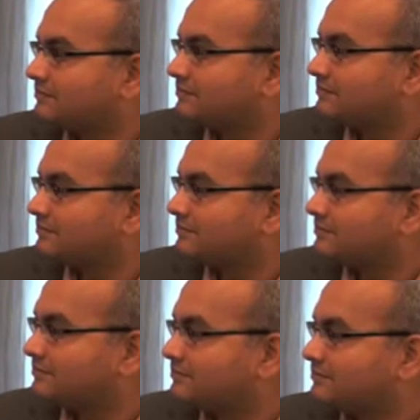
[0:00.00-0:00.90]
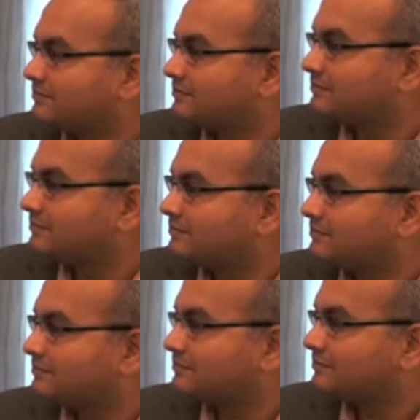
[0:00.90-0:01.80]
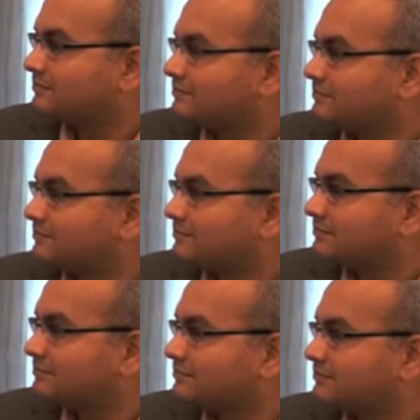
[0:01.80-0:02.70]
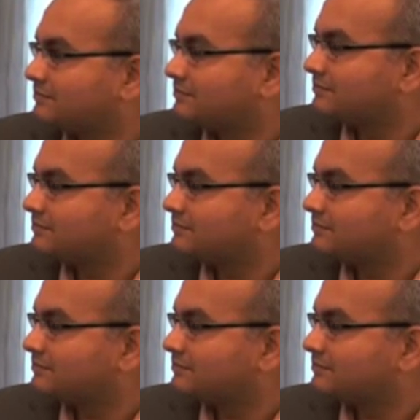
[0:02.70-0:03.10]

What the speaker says: This person isn't speaking.